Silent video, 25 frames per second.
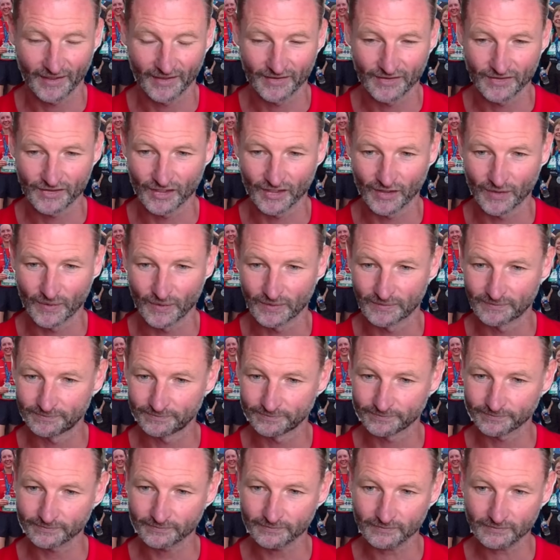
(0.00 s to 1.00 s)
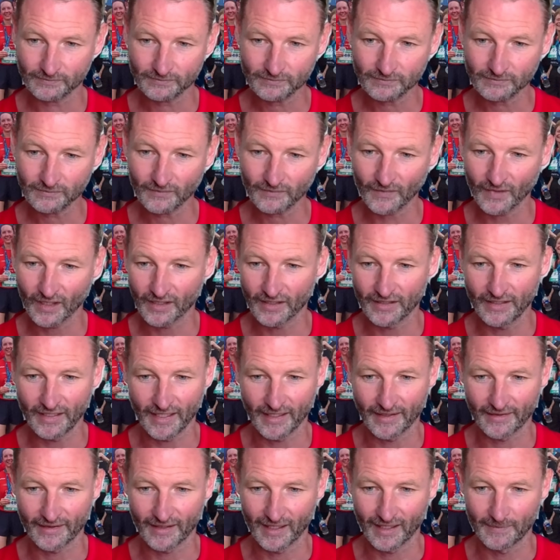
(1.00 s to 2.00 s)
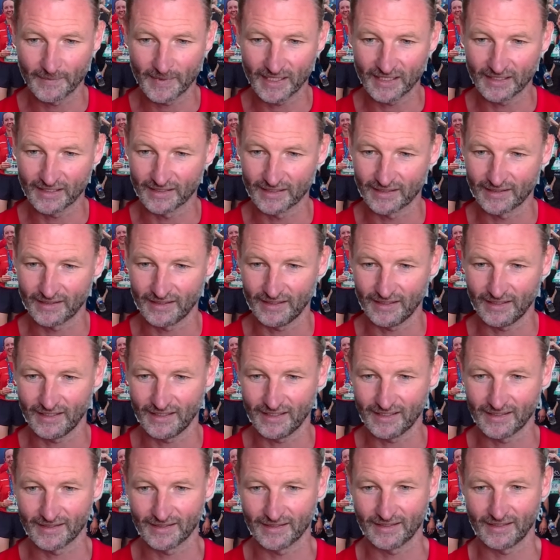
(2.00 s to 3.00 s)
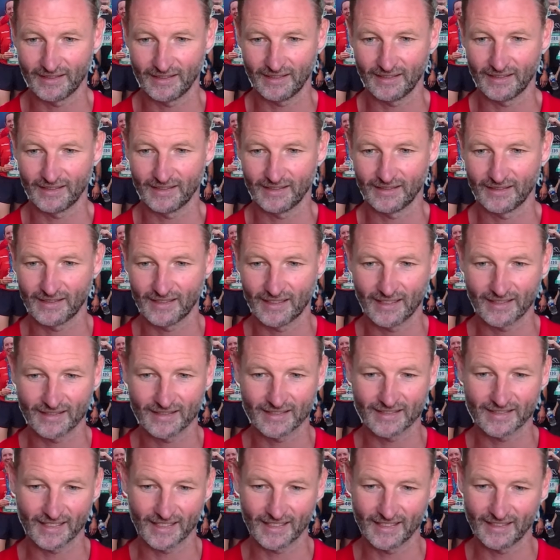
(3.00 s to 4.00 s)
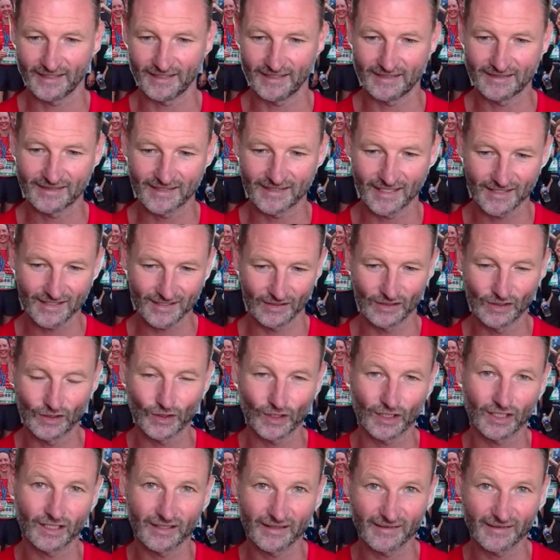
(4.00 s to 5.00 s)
So yeah, I mean, as I say, it doesn't look